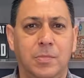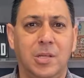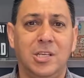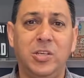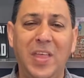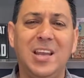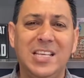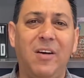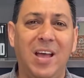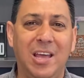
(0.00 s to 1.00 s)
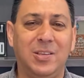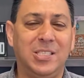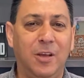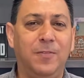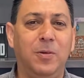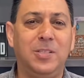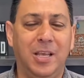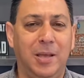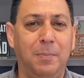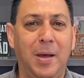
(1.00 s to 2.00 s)
So that is how I handle cell phones
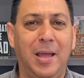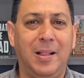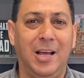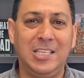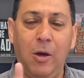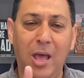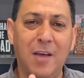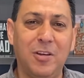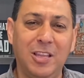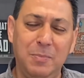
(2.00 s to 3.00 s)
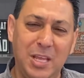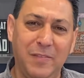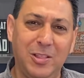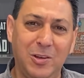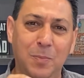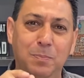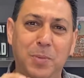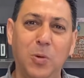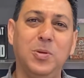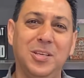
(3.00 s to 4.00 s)
in my class. However, let me give you a little
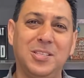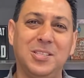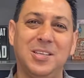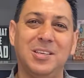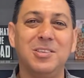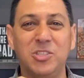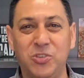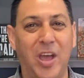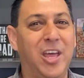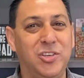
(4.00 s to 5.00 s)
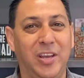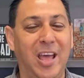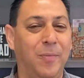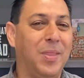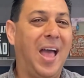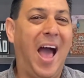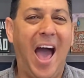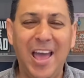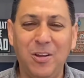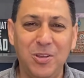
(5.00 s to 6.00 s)
bonus strategy. Now,
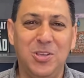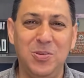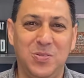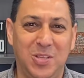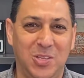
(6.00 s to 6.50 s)
I don't use this